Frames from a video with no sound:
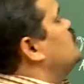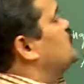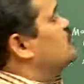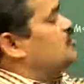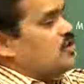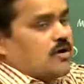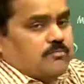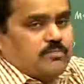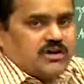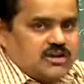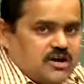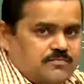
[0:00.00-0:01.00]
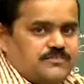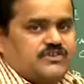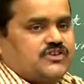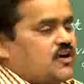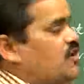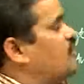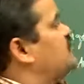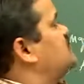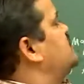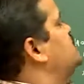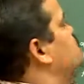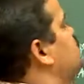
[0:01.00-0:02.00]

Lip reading: number of turns you